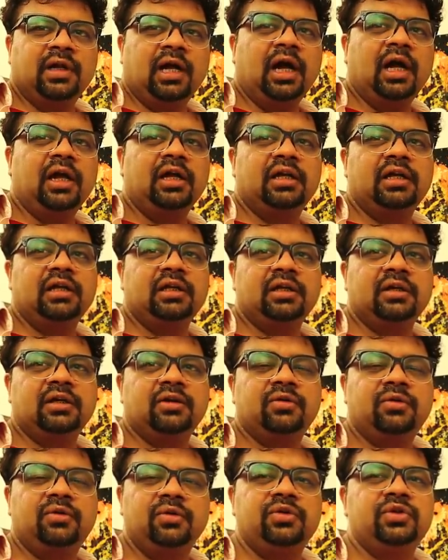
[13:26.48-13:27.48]
I
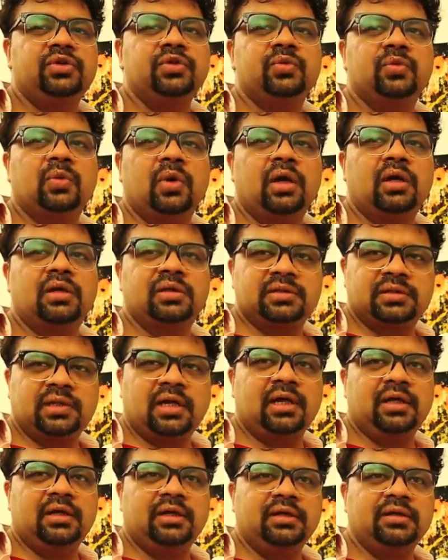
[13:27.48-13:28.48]
could do
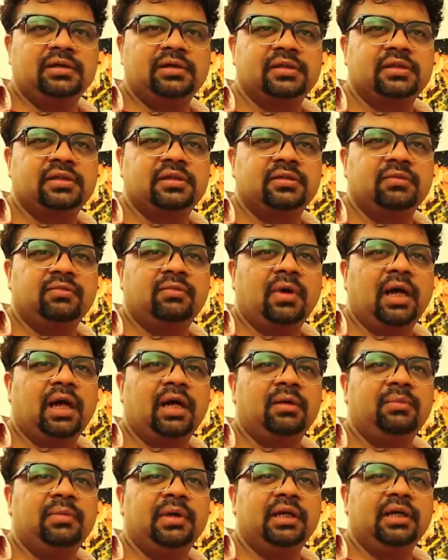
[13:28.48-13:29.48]
science
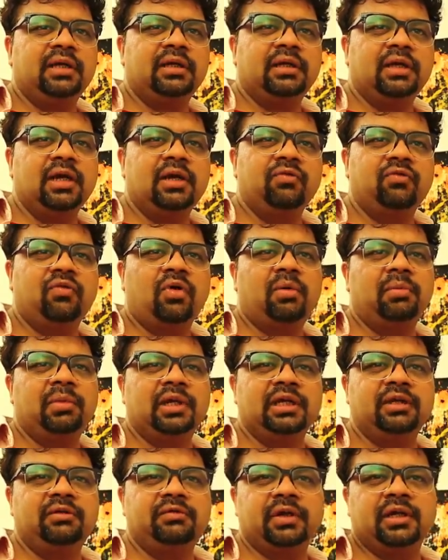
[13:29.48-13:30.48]
while being
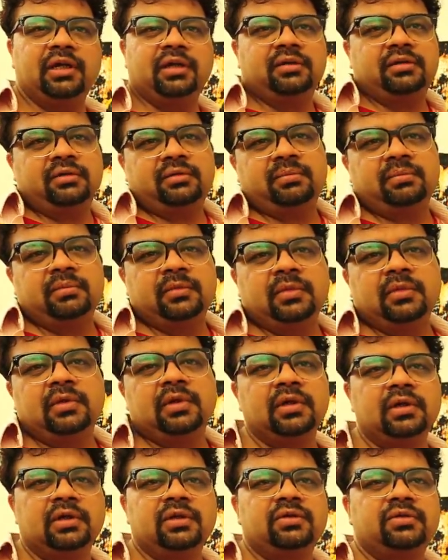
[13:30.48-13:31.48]
informally trained.
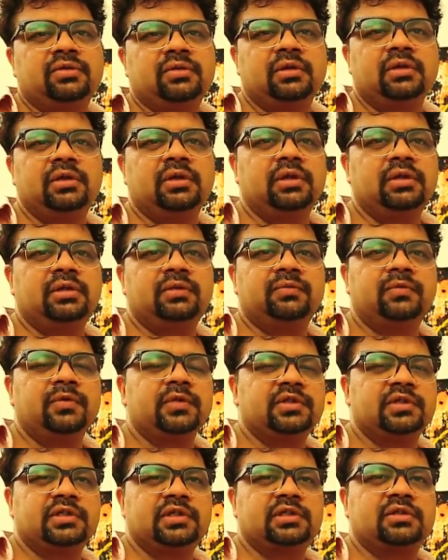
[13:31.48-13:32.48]
So it
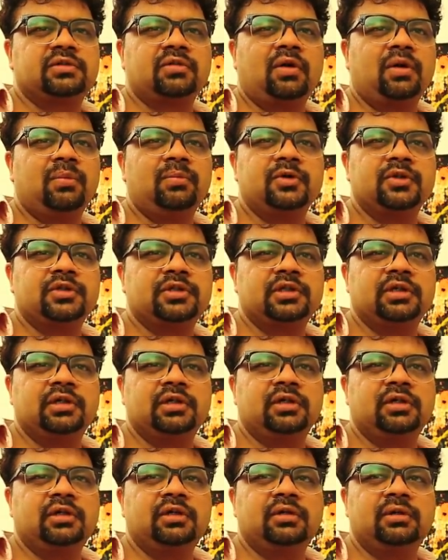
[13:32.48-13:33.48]
was just almost
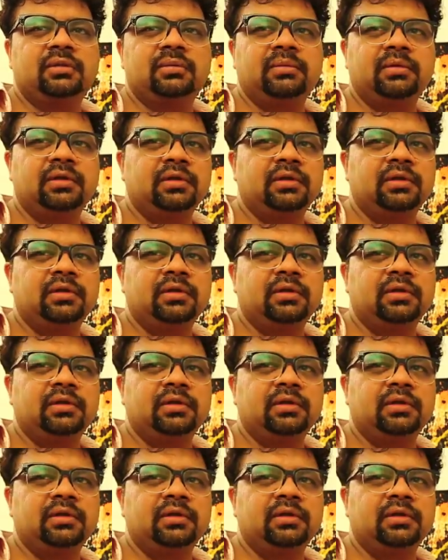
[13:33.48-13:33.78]
a,